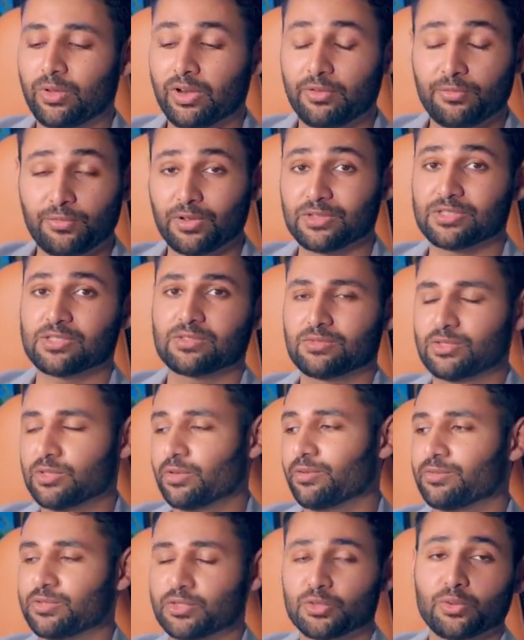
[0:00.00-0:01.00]
when I first
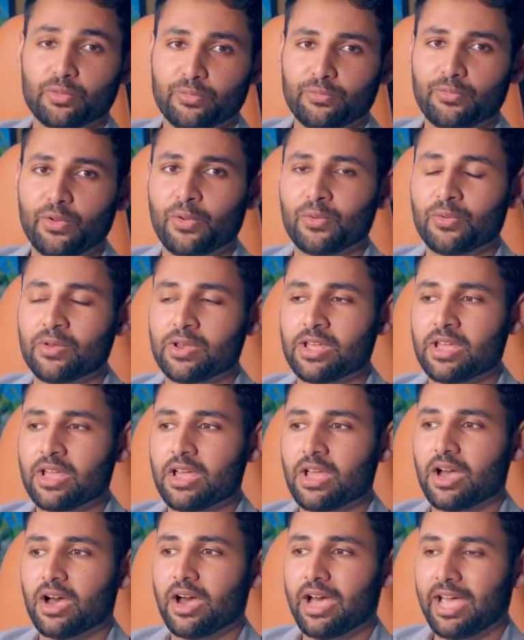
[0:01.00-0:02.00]
sort of saw the phone,
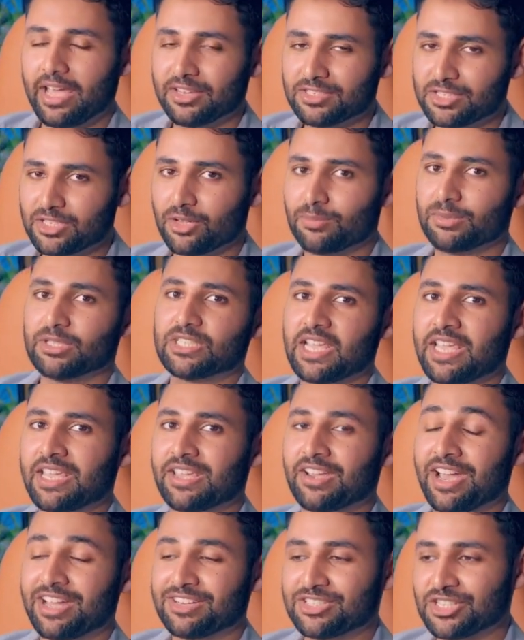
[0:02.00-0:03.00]
I had to double check